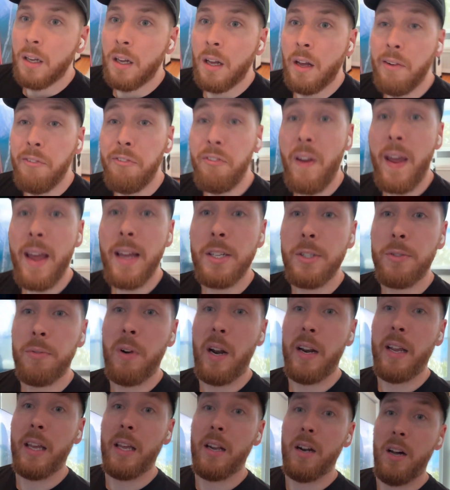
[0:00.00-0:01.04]
fans
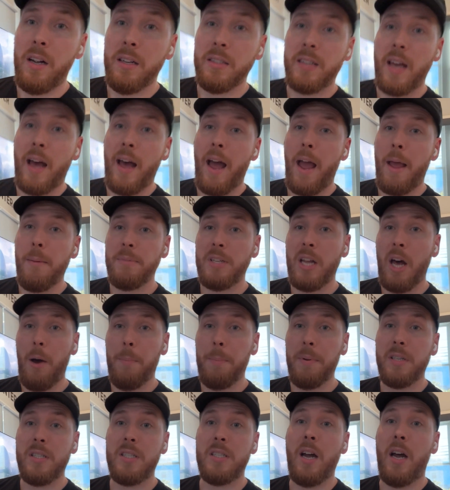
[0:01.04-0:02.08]
running at all times,
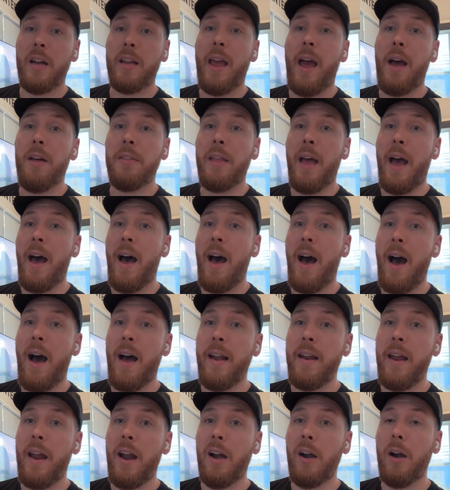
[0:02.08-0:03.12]
helping suck out that
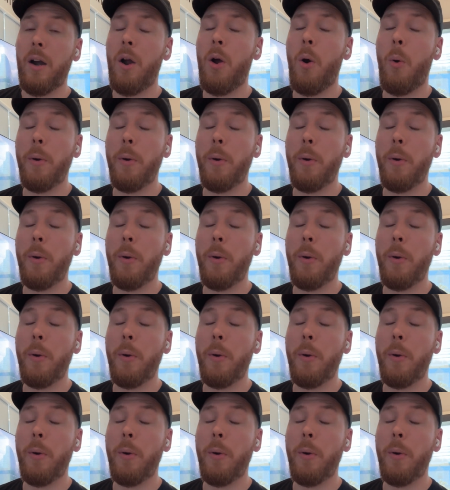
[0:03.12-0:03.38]
hot air.